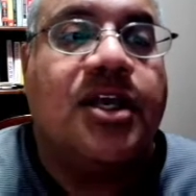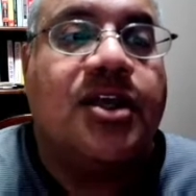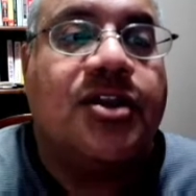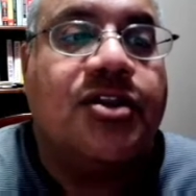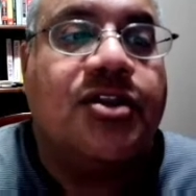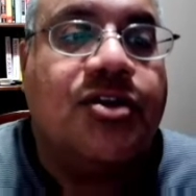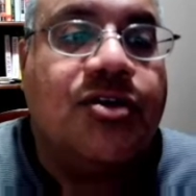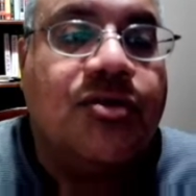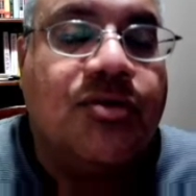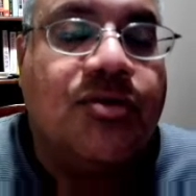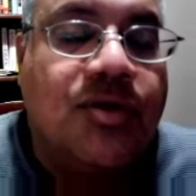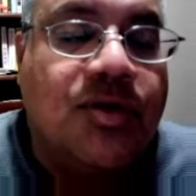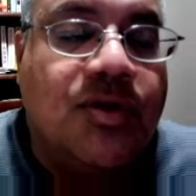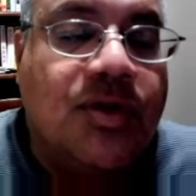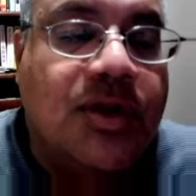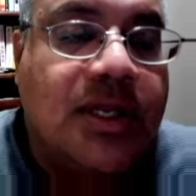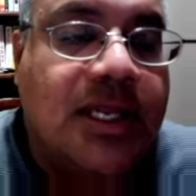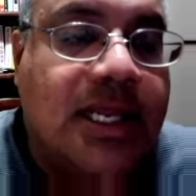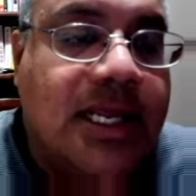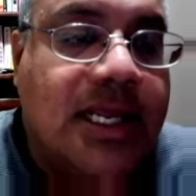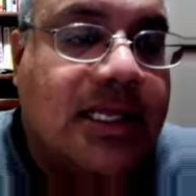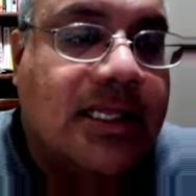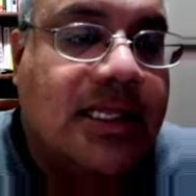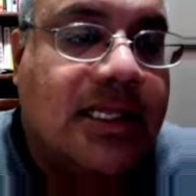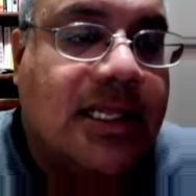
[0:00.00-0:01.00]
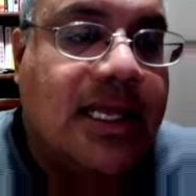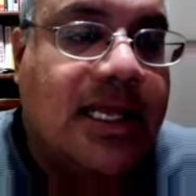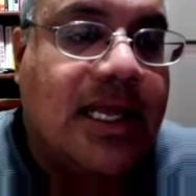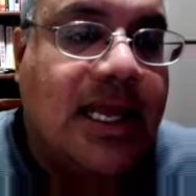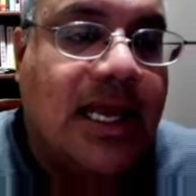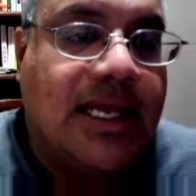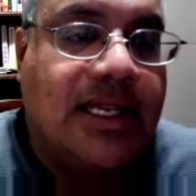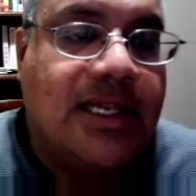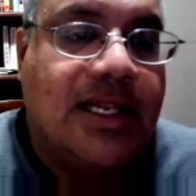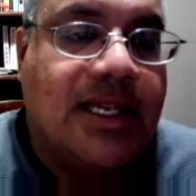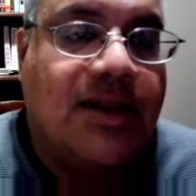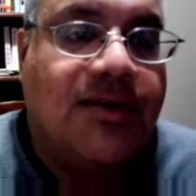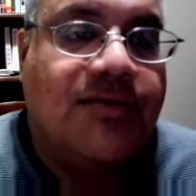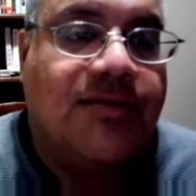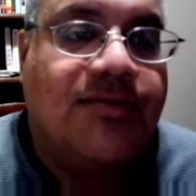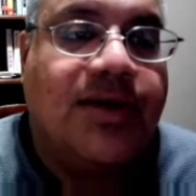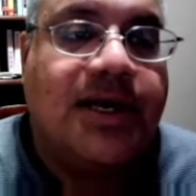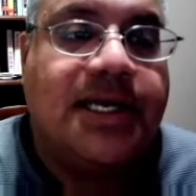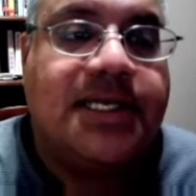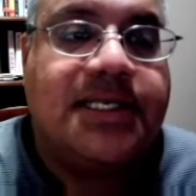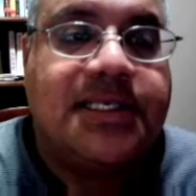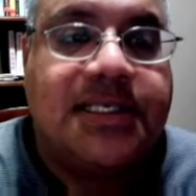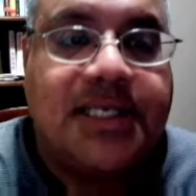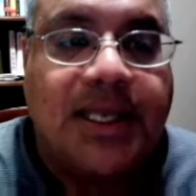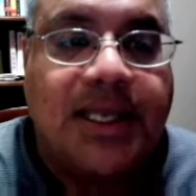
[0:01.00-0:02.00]
to uniquely identify
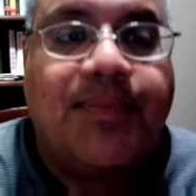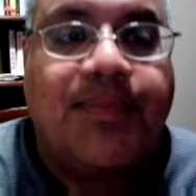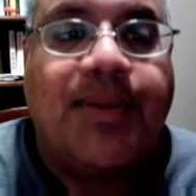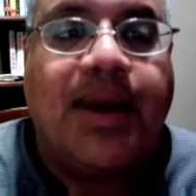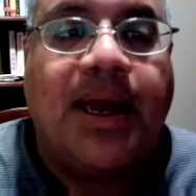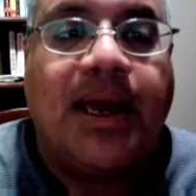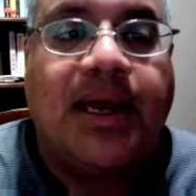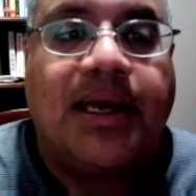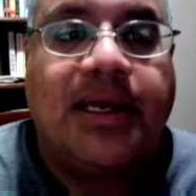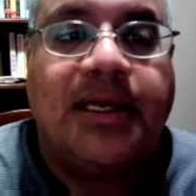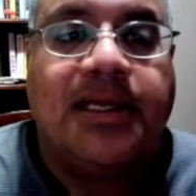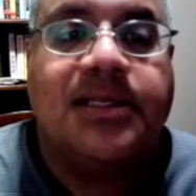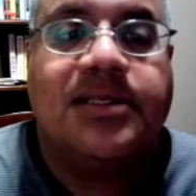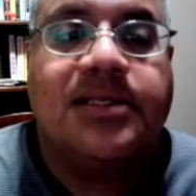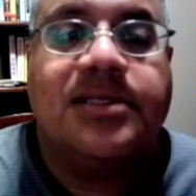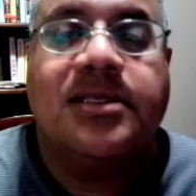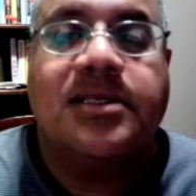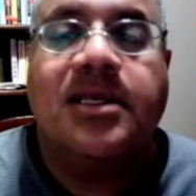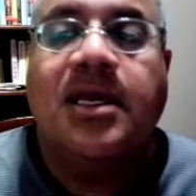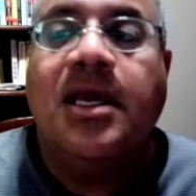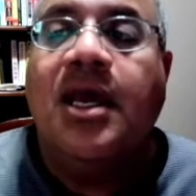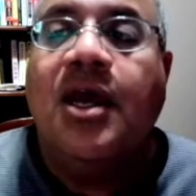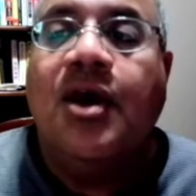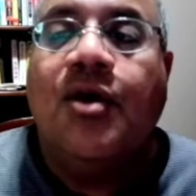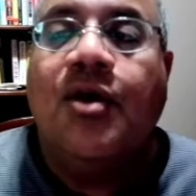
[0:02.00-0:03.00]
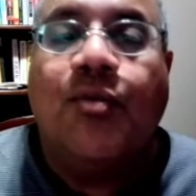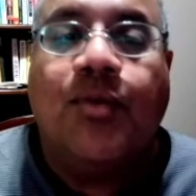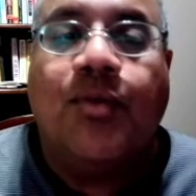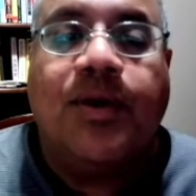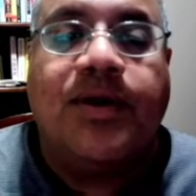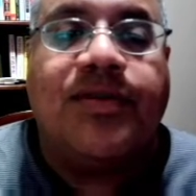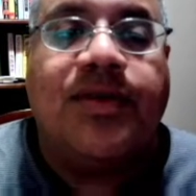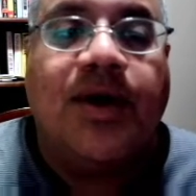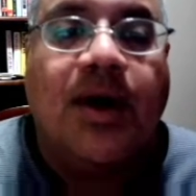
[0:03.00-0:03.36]
SEP packets with a